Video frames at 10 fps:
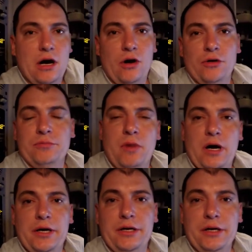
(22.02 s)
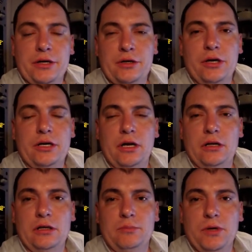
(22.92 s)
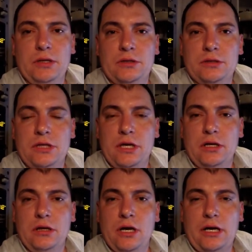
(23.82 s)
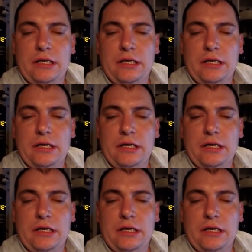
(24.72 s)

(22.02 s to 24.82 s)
down my uh, curtain a little bit to take a look,